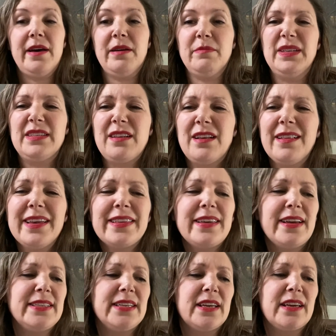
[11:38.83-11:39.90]
It's not like the
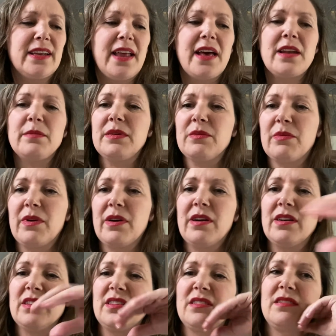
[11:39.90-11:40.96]
Antique Anatomy where
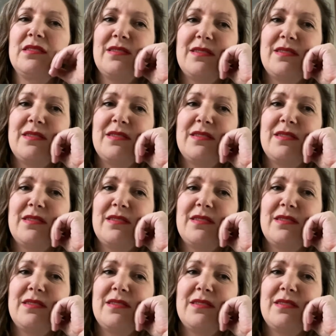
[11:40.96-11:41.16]
it's,